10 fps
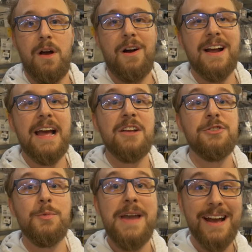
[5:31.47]
Alright guys,
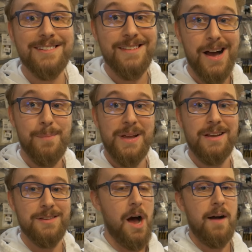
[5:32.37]
so next up
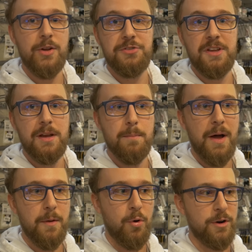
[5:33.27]
is obviously
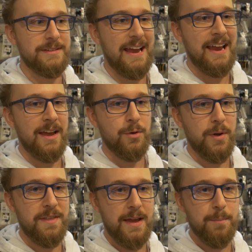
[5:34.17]
motherboards, and
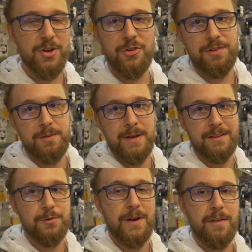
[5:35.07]
with a budget system like
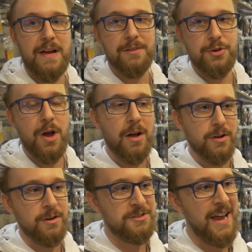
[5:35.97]
this around
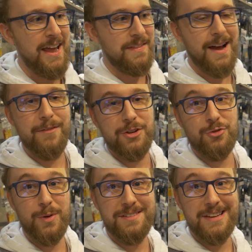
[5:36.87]
$1,000, the obvious
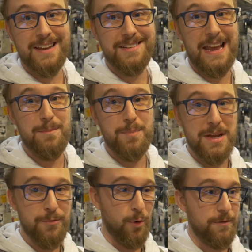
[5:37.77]
choice is a
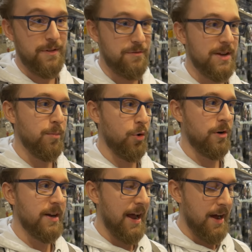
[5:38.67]
B450
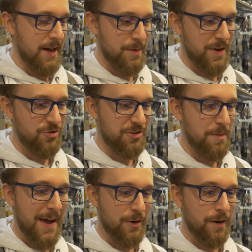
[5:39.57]
board. It's just a
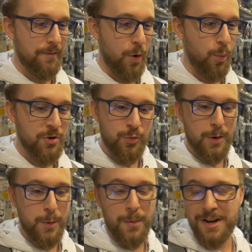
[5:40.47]
matter of which
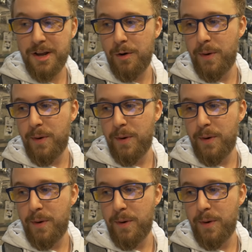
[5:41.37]
one we want to go